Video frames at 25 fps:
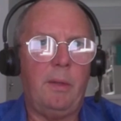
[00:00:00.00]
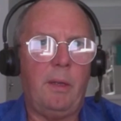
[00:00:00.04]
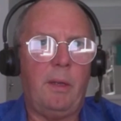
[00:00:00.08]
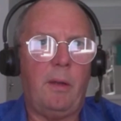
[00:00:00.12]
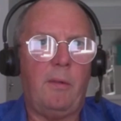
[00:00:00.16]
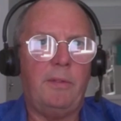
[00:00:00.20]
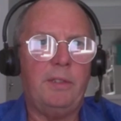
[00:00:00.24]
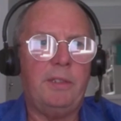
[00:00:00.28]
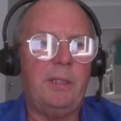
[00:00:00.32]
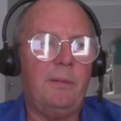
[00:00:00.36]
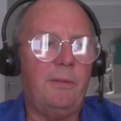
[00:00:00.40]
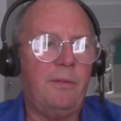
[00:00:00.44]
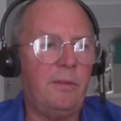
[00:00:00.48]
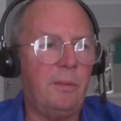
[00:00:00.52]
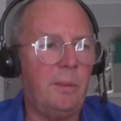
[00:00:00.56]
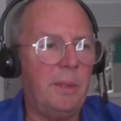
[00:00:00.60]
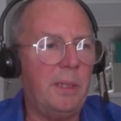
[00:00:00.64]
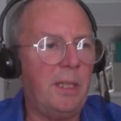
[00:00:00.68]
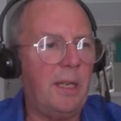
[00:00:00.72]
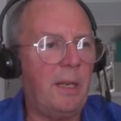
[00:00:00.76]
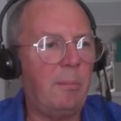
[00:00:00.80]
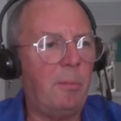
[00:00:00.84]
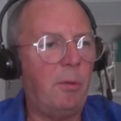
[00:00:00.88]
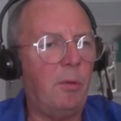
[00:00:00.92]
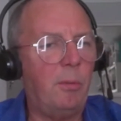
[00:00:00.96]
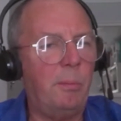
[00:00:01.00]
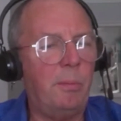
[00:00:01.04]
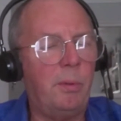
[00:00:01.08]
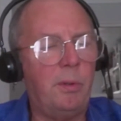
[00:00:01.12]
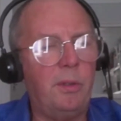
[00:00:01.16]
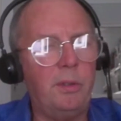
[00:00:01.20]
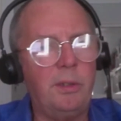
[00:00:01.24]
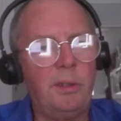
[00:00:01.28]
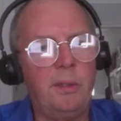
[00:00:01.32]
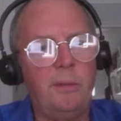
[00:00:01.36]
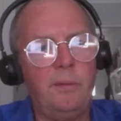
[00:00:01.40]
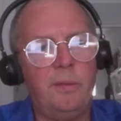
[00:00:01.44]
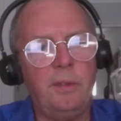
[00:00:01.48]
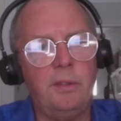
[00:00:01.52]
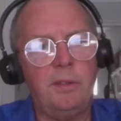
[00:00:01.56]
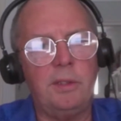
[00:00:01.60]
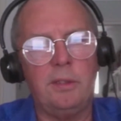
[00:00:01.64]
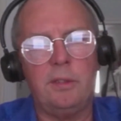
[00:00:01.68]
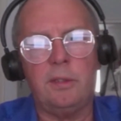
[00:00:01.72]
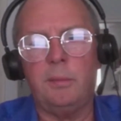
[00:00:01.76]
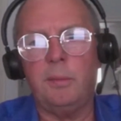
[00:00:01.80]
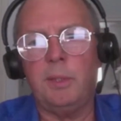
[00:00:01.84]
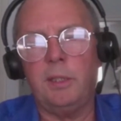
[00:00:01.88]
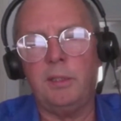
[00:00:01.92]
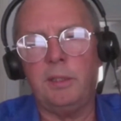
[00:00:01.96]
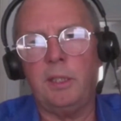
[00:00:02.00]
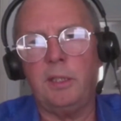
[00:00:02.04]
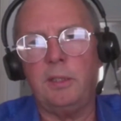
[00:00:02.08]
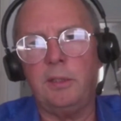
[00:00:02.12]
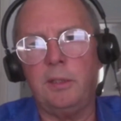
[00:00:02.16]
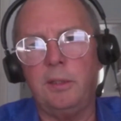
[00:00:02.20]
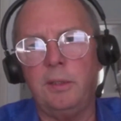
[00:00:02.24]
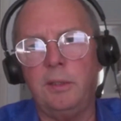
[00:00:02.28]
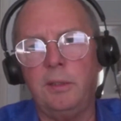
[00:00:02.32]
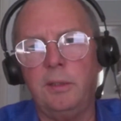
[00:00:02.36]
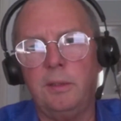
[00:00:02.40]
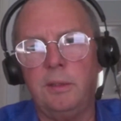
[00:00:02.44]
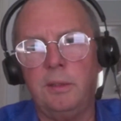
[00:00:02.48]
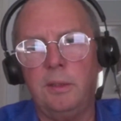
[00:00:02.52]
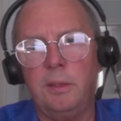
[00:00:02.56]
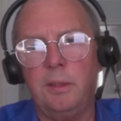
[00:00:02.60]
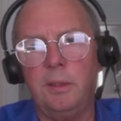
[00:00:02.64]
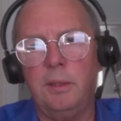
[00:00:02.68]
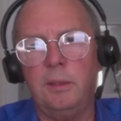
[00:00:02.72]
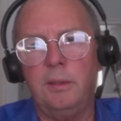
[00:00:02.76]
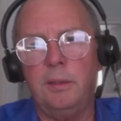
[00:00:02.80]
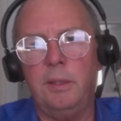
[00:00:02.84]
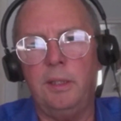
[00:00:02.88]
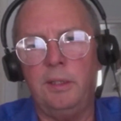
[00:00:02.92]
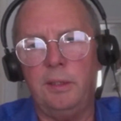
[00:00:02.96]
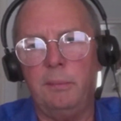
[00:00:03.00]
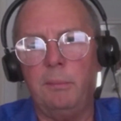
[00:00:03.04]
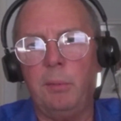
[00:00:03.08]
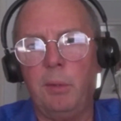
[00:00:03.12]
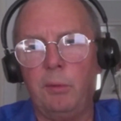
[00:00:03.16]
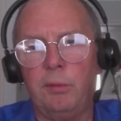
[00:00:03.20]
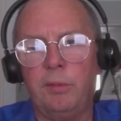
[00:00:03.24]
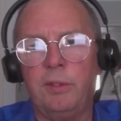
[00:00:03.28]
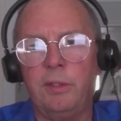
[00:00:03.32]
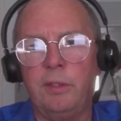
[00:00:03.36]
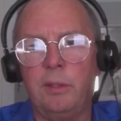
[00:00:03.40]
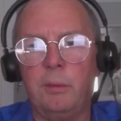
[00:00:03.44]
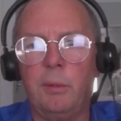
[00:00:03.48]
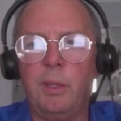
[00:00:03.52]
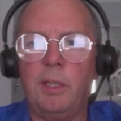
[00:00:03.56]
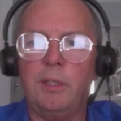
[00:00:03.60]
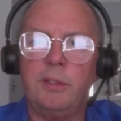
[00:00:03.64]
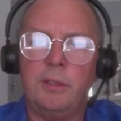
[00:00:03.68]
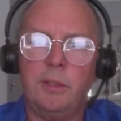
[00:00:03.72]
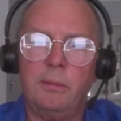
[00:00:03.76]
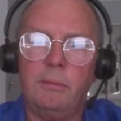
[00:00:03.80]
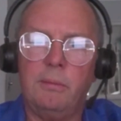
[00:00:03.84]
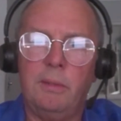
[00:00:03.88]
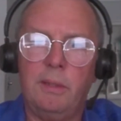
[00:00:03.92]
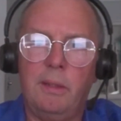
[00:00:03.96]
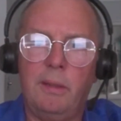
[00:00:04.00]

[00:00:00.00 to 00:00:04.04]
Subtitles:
obviously from an airport point of view, systemization is important to us, and